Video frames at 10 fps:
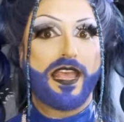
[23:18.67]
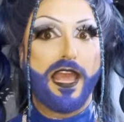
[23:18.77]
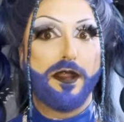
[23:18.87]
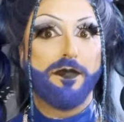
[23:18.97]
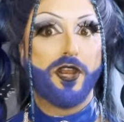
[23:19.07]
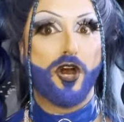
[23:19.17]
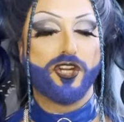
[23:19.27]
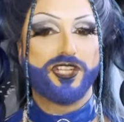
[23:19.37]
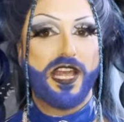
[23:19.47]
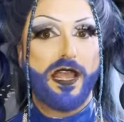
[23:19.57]
Keta
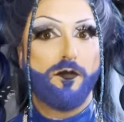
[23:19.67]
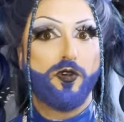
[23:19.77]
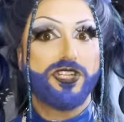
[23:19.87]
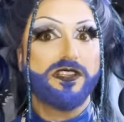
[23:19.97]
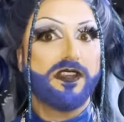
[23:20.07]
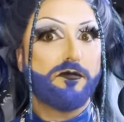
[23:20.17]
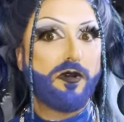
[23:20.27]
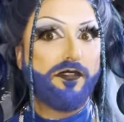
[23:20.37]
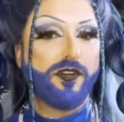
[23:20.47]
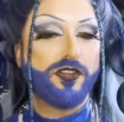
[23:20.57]
Minaj name, which is a
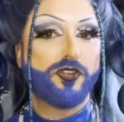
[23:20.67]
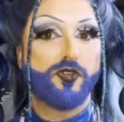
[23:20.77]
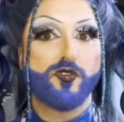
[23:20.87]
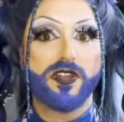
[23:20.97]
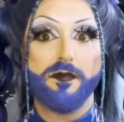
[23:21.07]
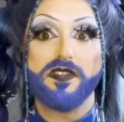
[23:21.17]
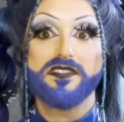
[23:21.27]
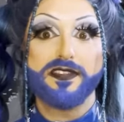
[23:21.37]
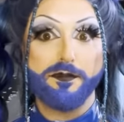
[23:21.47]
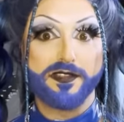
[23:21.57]
reference to some
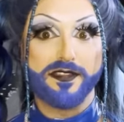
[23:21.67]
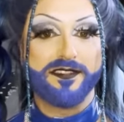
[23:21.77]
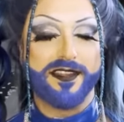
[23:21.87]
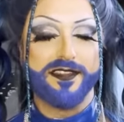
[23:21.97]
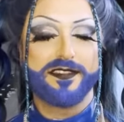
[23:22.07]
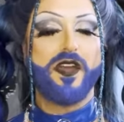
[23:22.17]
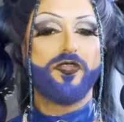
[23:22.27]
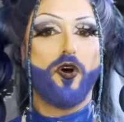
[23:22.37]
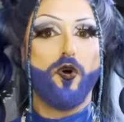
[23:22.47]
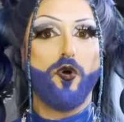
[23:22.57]
substances.
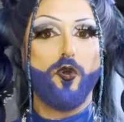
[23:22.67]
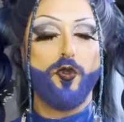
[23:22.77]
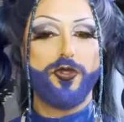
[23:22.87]
The whole